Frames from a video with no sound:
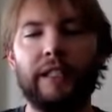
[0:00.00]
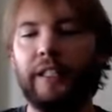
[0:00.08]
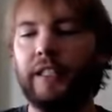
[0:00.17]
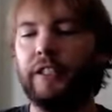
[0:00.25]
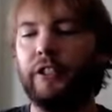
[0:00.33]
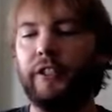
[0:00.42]

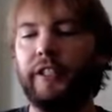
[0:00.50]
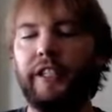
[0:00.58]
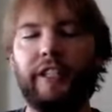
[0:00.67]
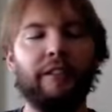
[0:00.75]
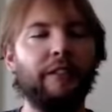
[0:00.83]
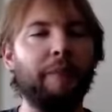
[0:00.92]
So
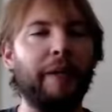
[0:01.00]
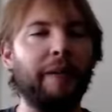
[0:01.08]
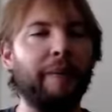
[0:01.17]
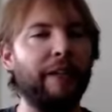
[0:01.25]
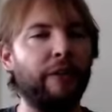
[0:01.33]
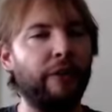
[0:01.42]
Ethereum is paying
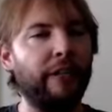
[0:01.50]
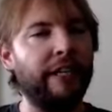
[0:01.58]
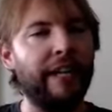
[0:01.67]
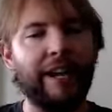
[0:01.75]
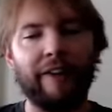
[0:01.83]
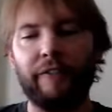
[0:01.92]
about
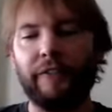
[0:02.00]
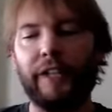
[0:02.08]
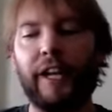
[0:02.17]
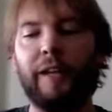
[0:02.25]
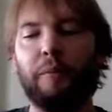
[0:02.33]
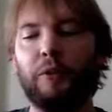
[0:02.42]
3.5
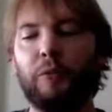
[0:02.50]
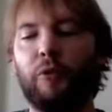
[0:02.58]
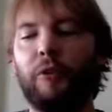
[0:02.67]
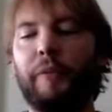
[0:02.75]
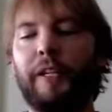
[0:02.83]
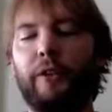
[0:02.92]
times
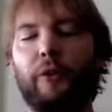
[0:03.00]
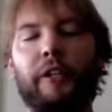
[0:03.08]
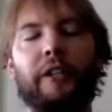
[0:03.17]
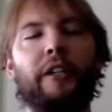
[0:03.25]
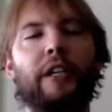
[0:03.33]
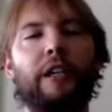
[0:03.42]
more
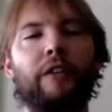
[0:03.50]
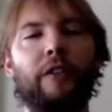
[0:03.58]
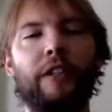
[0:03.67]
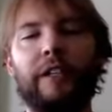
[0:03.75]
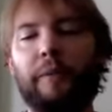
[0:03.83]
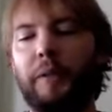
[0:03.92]
Bitcoin for
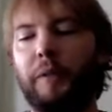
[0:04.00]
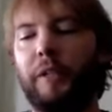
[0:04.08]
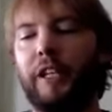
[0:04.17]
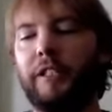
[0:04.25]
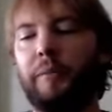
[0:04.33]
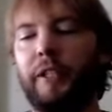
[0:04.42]
their empty
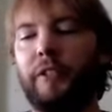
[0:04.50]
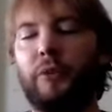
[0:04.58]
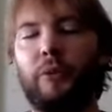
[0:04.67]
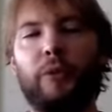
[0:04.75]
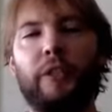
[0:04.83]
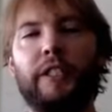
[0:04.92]
block space
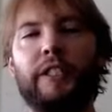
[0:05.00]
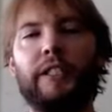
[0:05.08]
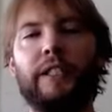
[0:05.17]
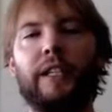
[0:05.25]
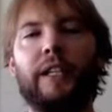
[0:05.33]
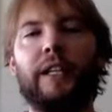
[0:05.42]
rewards.
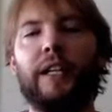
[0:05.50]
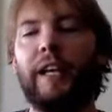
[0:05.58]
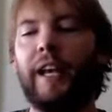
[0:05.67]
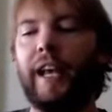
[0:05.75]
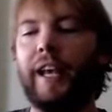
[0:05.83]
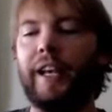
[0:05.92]

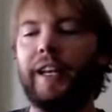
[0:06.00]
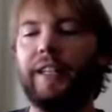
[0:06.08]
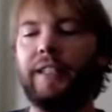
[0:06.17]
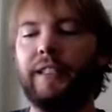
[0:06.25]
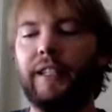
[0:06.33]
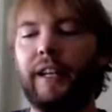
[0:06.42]

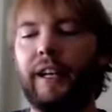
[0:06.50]
And